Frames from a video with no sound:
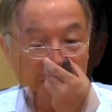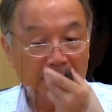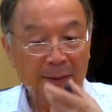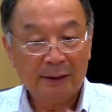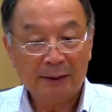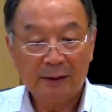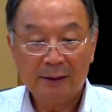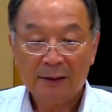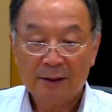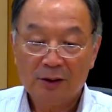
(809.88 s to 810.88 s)
and
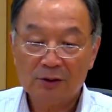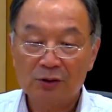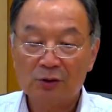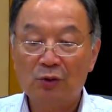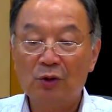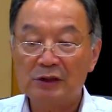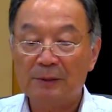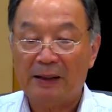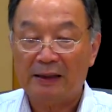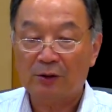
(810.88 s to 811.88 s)
also
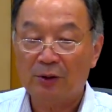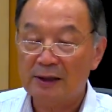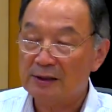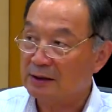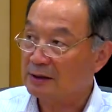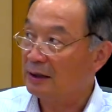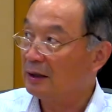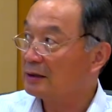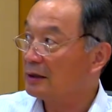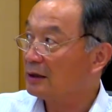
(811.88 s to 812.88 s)
caused by the crisis,
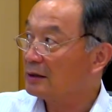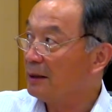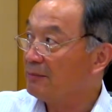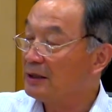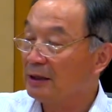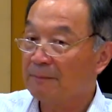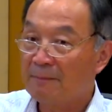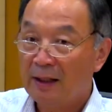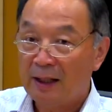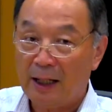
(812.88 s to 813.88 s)
there is
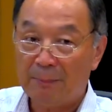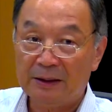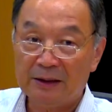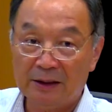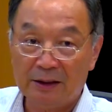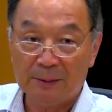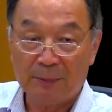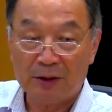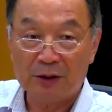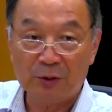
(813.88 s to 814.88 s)
something happened in the
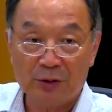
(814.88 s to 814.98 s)
political